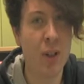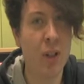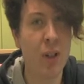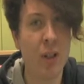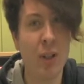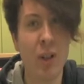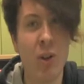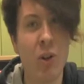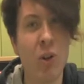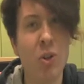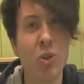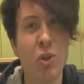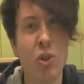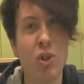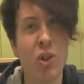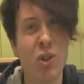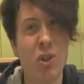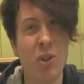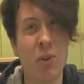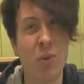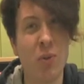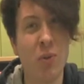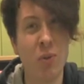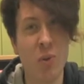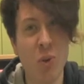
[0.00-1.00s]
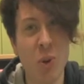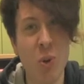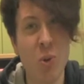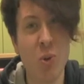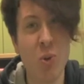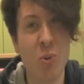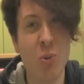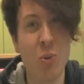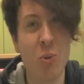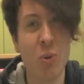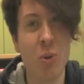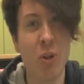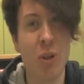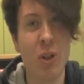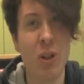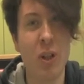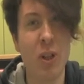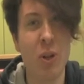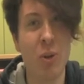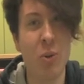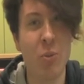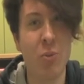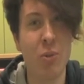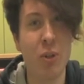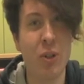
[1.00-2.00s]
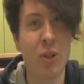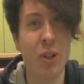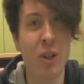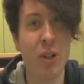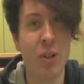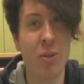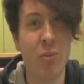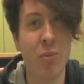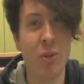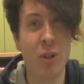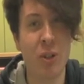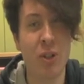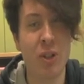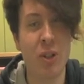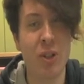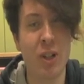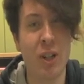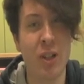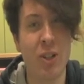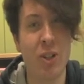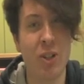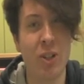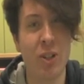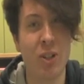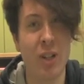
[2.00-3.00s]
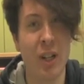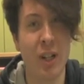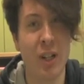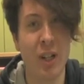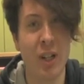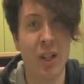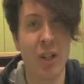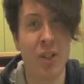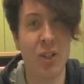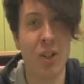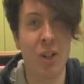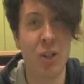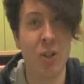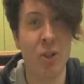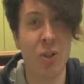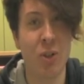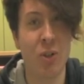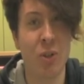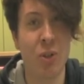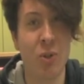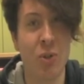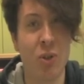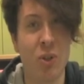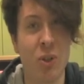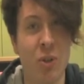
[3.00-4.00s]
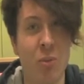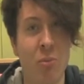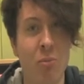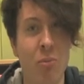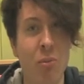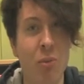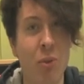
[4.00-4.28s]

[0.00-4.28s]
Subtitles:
Now those are just a few little presentation techniques that you can use to